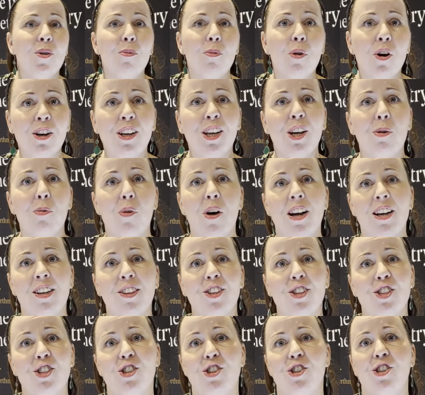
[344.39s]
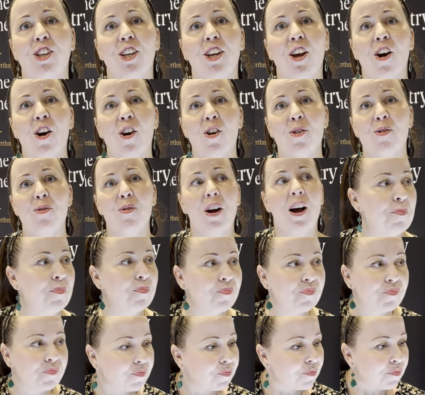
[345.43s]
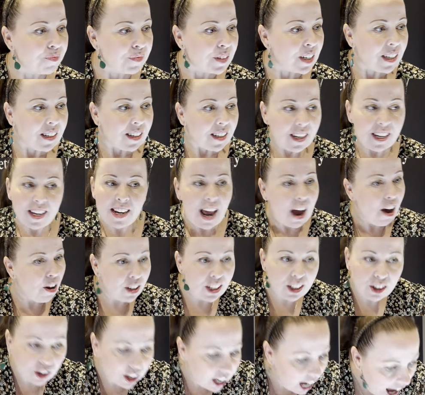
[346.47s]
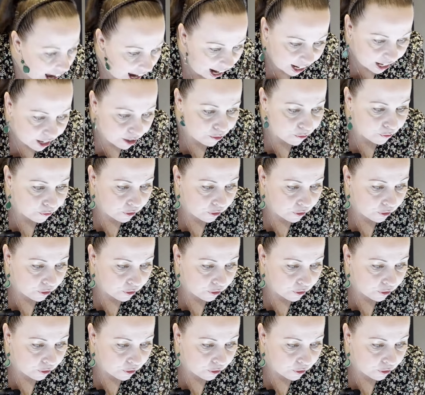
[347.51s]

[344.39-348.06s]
working away in the studio, in our little cave,